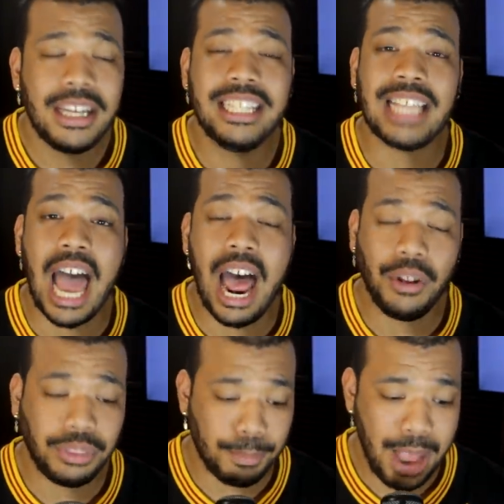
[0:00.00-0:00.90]
His
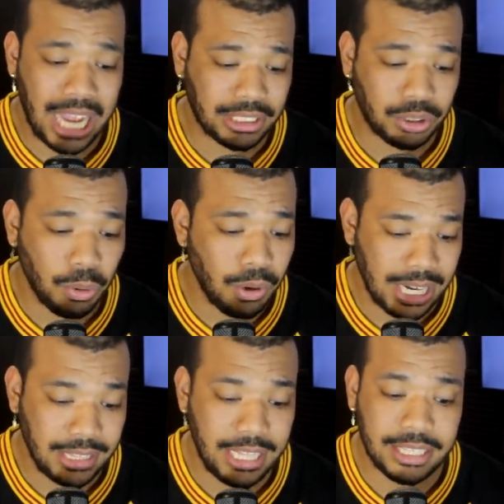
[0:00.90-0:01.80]
out-the-box score,
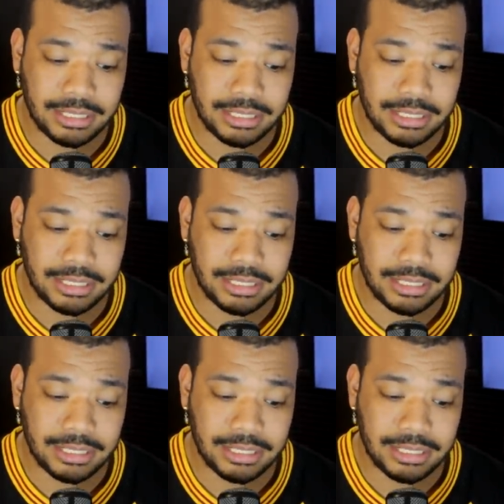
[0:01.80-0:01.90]
I think,